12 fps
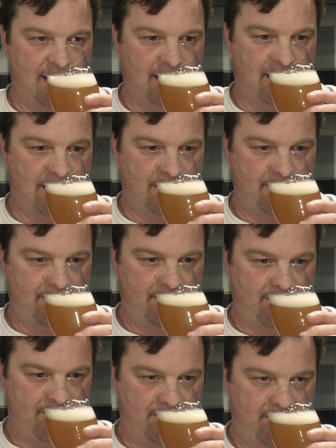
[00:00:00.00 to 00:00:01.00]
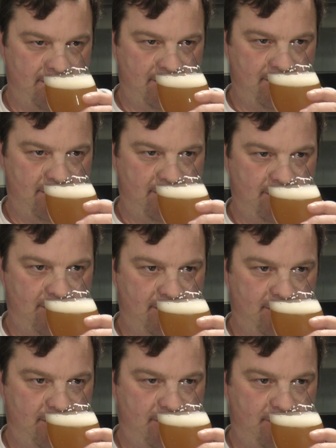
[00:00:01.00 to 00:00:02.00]

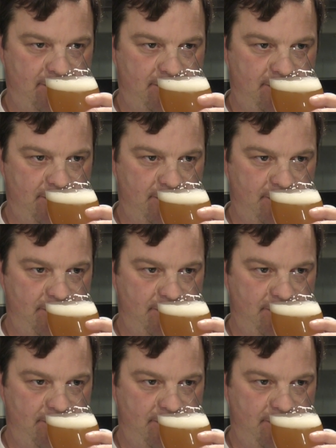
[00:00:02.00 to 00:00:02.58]
No one is speaking in this clip.